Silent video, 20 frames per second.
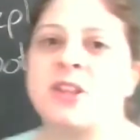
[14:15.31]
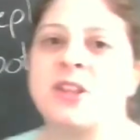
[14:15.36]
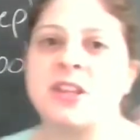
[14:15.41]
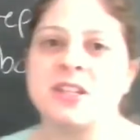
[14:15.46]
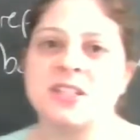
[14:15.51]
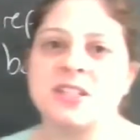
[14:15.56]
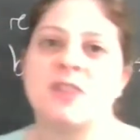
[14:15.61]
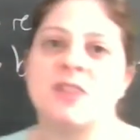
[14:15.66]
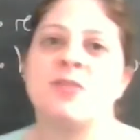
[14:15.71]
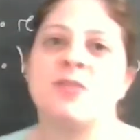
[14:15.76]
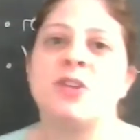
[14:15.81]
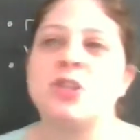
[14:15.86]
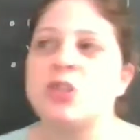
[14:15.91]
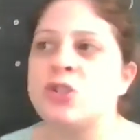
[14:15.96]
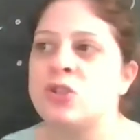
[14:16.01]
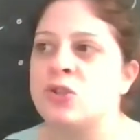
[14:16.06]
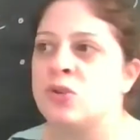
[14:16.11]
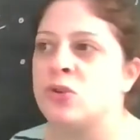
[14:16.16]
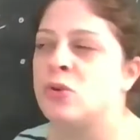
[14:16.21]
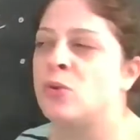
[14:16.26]
that is given
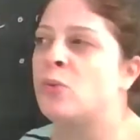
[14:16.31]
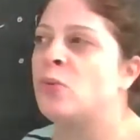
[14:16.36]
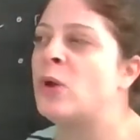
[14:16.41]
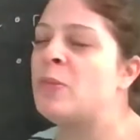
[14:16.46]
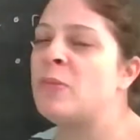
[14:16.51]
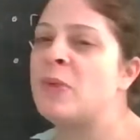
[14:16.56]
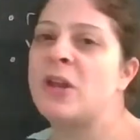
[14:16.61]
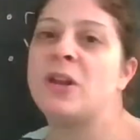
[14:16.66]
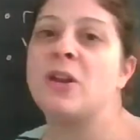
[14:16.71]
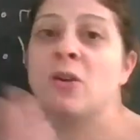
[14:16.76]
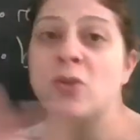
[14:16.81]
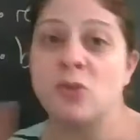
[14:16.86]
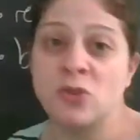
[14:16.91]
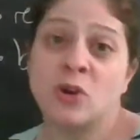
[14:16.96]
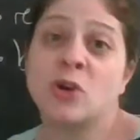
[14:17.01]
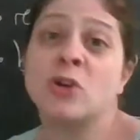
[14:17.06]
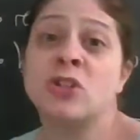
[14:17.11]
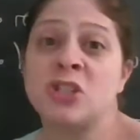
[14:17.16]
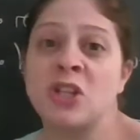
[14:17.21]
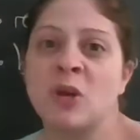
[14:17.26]
to women,
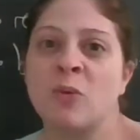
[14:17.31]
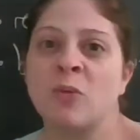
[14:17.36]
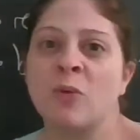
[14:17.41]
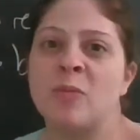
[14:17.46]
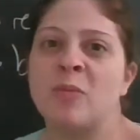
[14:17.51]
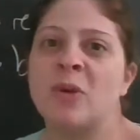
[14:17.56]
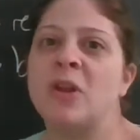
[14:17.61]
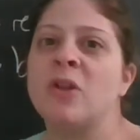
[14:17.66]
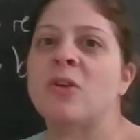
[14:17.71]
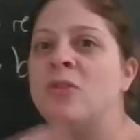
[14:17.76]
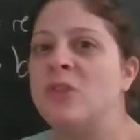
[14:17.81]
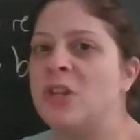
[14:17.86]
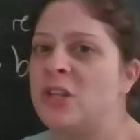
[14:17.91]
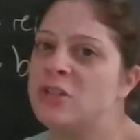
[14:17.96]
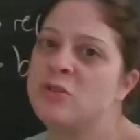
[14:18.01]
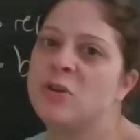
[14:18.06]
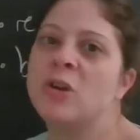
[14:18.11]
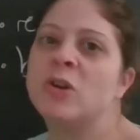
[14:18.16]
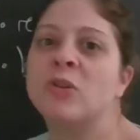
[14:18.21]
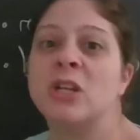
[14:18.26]
nursing women who need
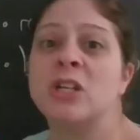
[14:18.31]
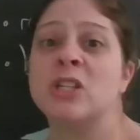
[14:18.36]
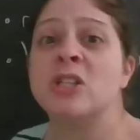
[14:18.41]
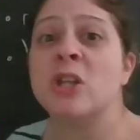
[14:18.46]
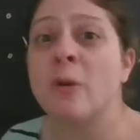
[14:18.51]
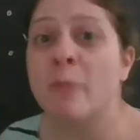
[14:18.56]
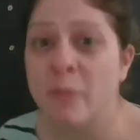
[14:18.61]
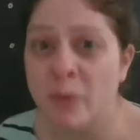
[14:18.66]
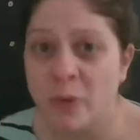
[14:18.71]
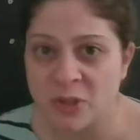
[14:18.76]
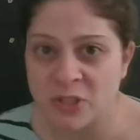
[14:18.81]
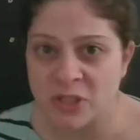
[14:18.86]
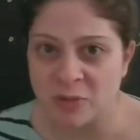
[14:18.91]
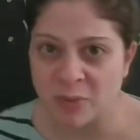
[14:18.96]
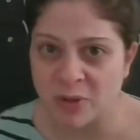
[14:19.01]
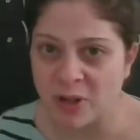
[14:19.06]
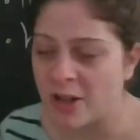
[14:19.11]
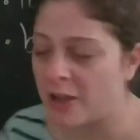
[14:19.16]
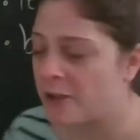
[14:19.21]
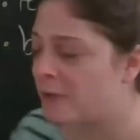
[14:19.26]
to increase their milk supply.